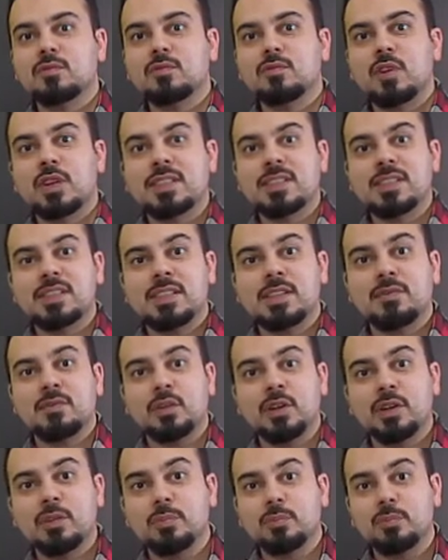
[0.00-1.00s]
what is
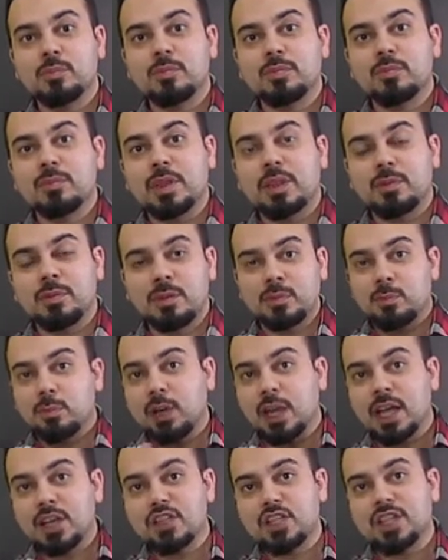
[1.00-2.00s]
different between
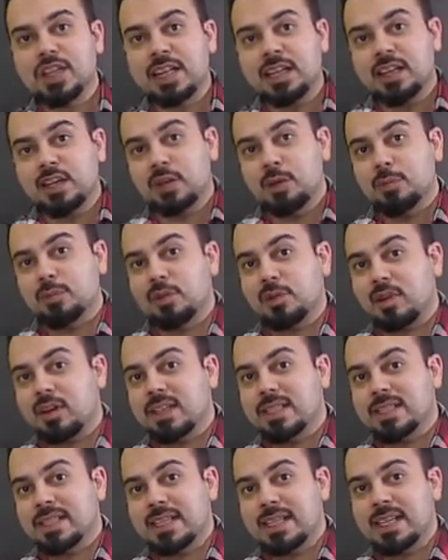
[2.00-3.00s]
blockchain and
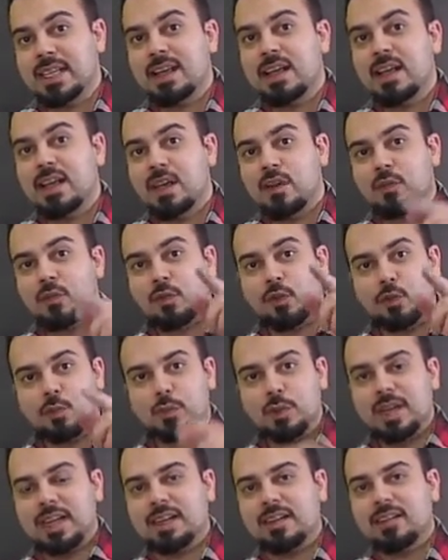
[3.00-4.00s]
cryptocurrency for
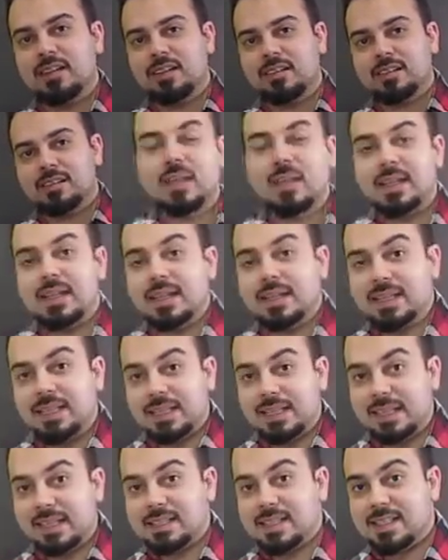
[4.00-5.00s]
beginner.
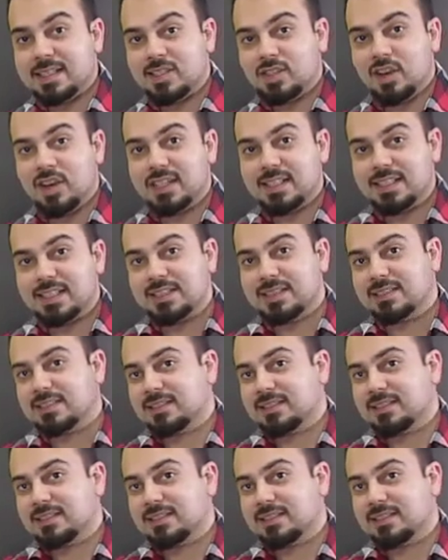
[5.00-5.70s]
Let's get started.